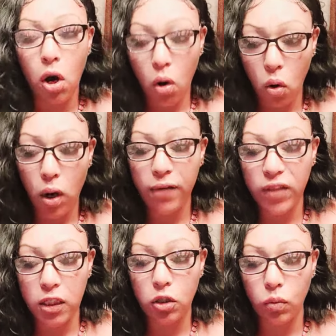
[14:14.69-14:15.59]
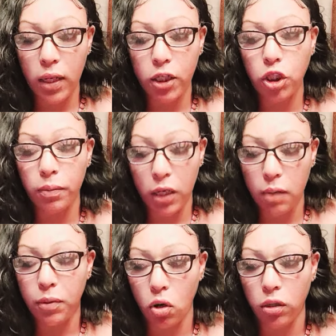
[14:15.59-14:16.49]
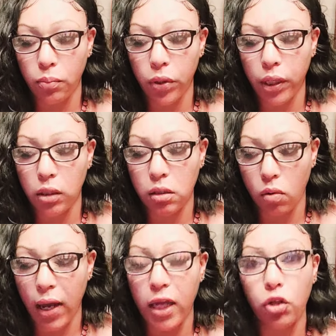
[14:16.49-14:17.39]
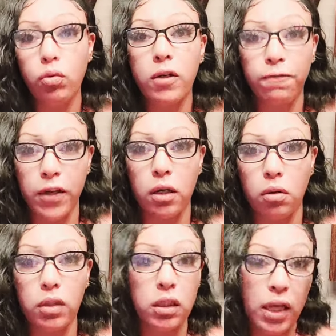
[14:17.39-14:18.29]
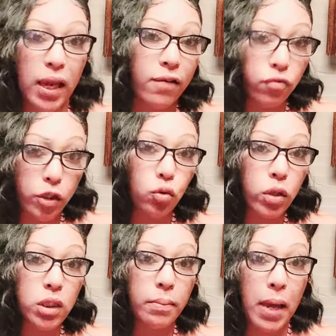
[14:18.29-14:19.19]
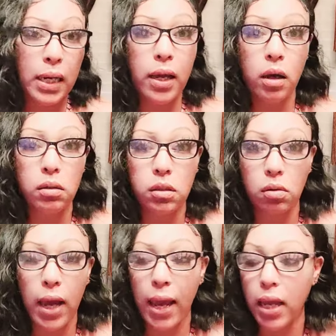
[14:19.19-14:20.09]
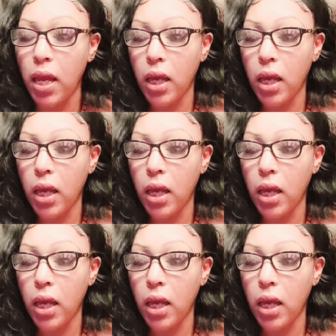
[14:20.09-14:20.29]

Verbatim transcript: Or if this is a relationship, it could be on the brinks, okay? And you can feel that they have went towards somebody else, okay?